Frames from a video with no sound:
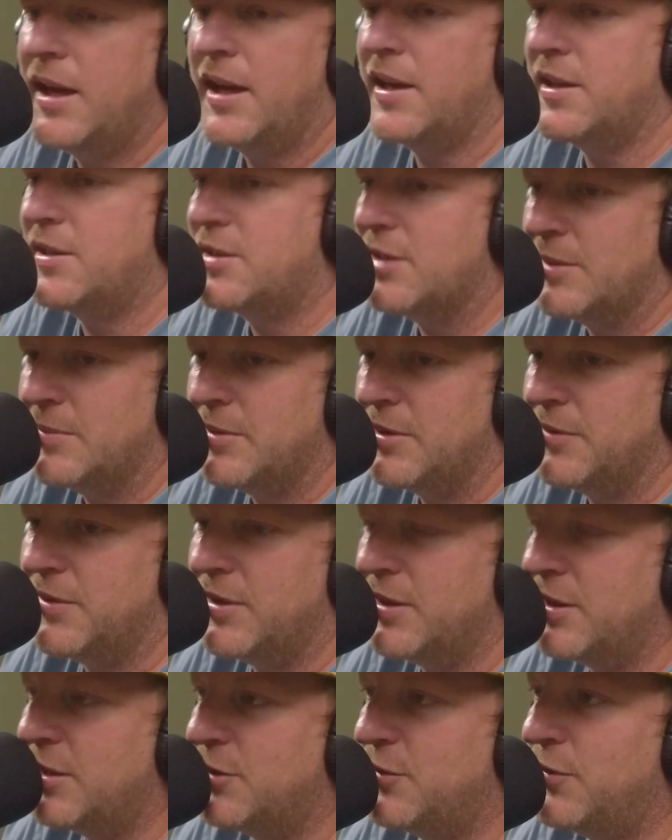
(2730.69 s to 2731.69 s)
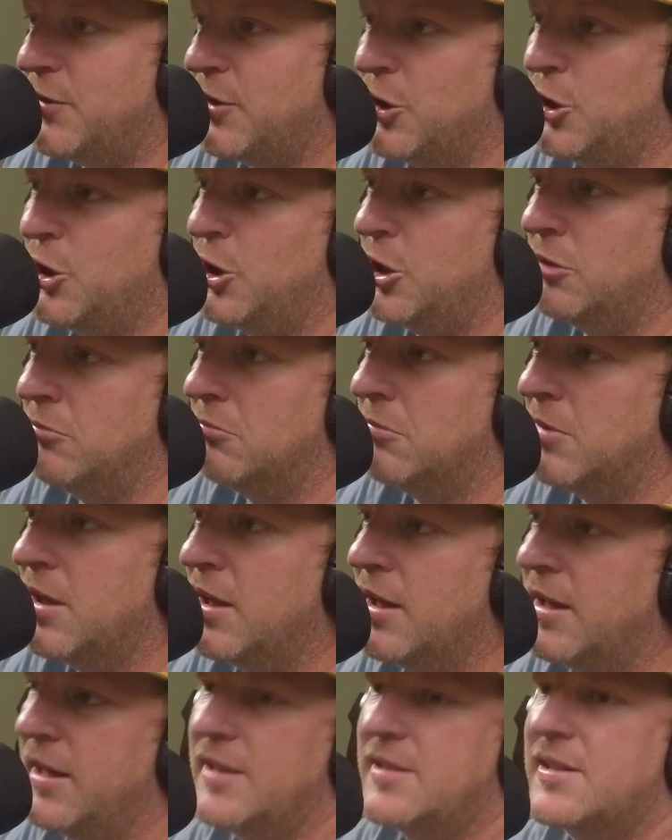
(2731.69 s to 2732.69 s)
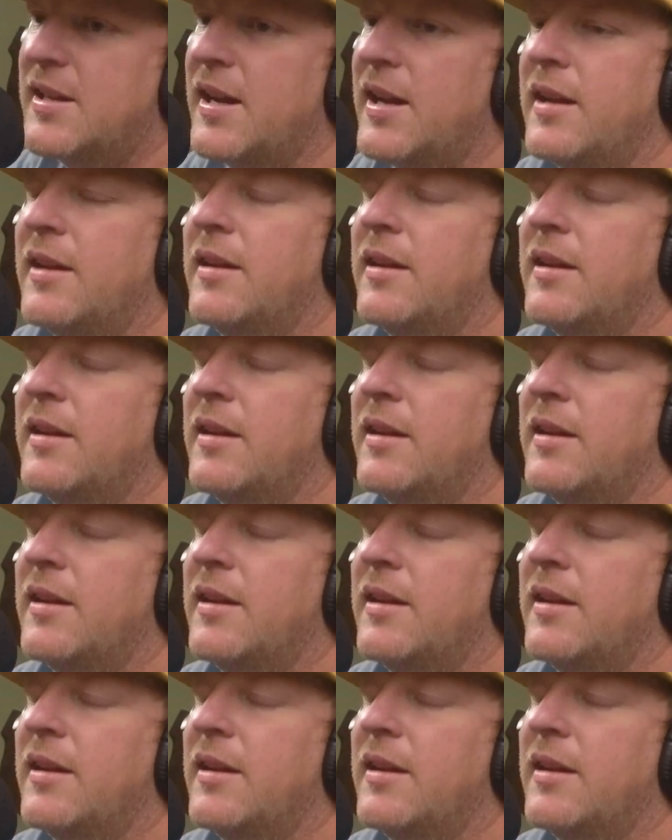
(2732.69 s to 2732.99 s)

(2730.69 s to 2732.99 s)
and some of it it's fun. It's kind